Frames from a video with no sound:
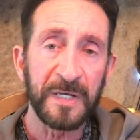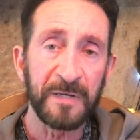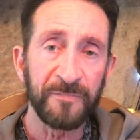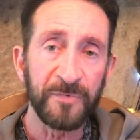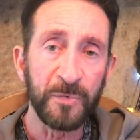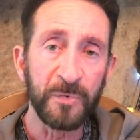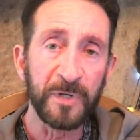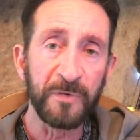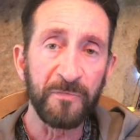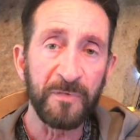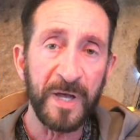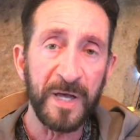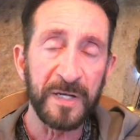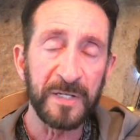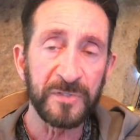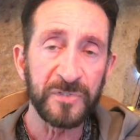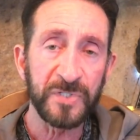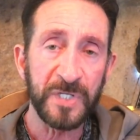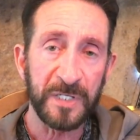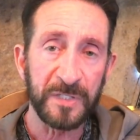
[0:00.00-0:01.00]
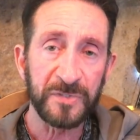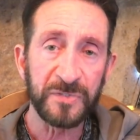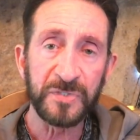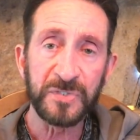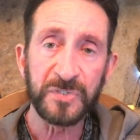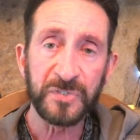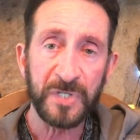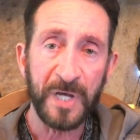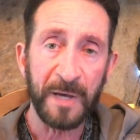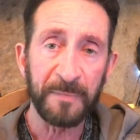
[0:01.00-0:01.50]
If you would have read in
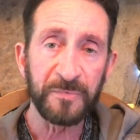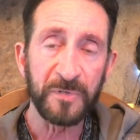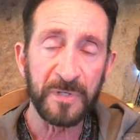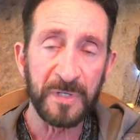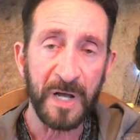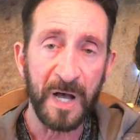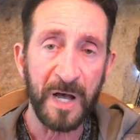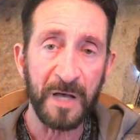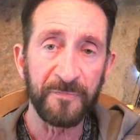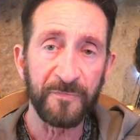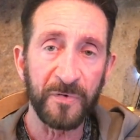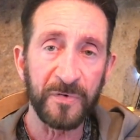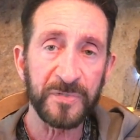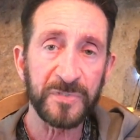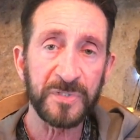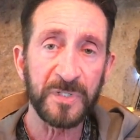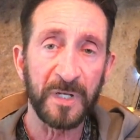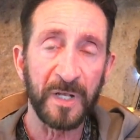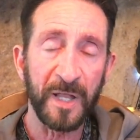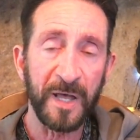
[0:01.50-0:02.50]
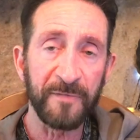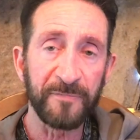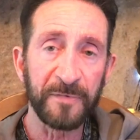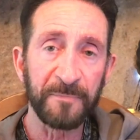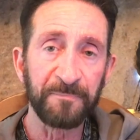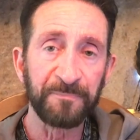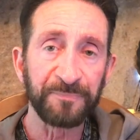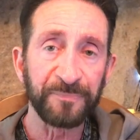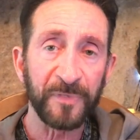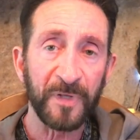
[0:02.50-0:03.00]
Genesis chapter 9, verse
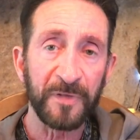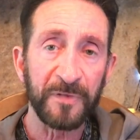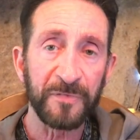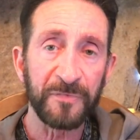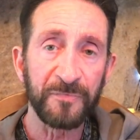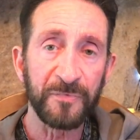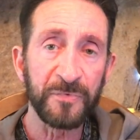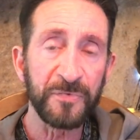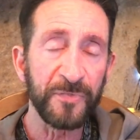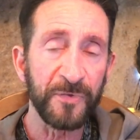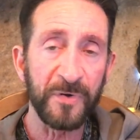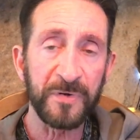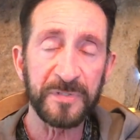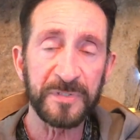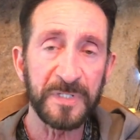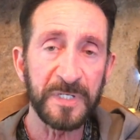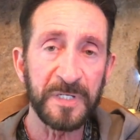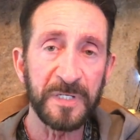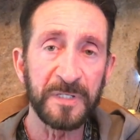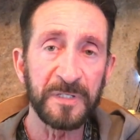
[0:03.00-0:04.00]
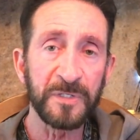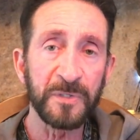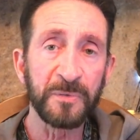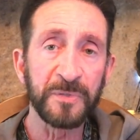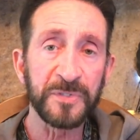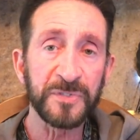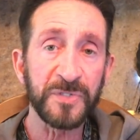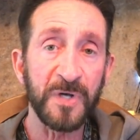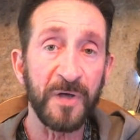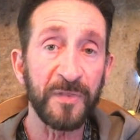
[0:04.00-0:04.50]
11 through 13,
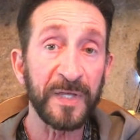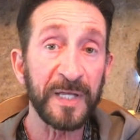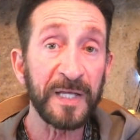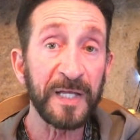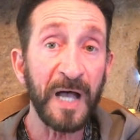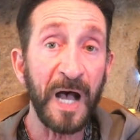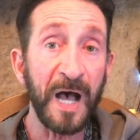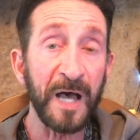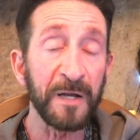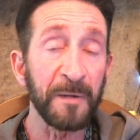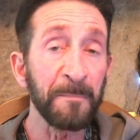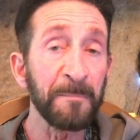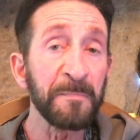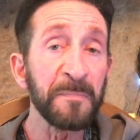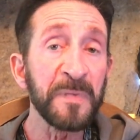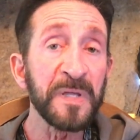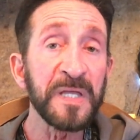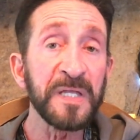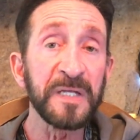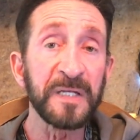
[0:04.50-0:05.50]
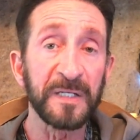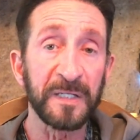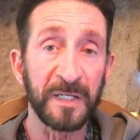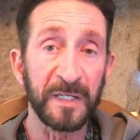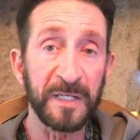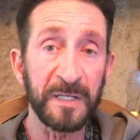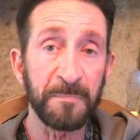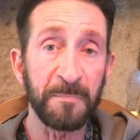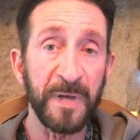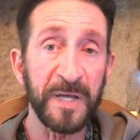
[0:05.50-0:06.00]
you would have saw that God
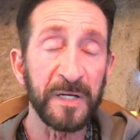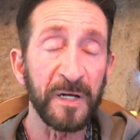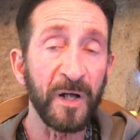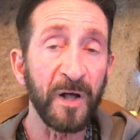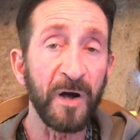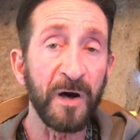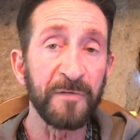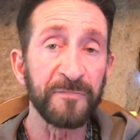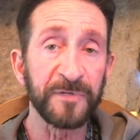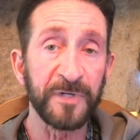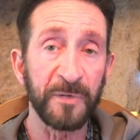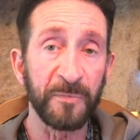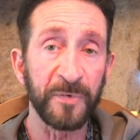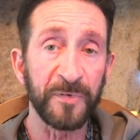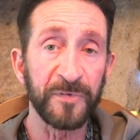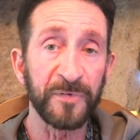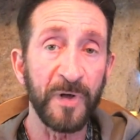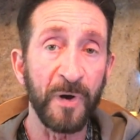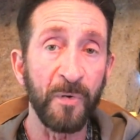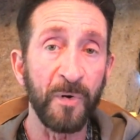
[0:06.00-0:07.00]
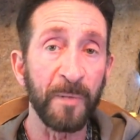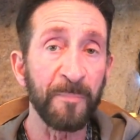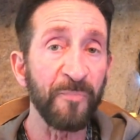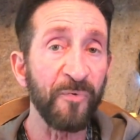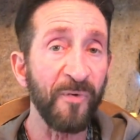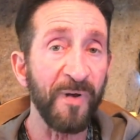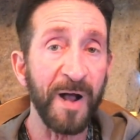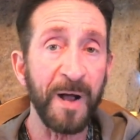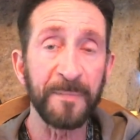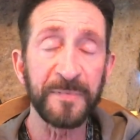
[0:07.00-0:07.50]
immediately made a covenant with Noah,
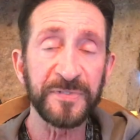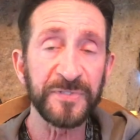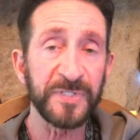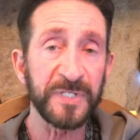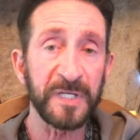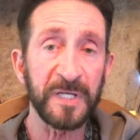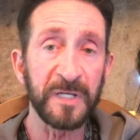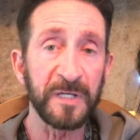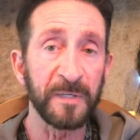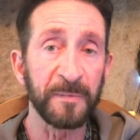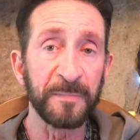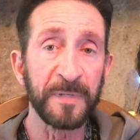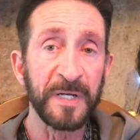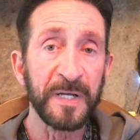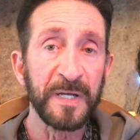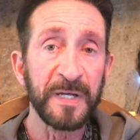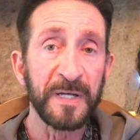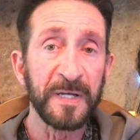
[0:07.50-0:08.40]
promising him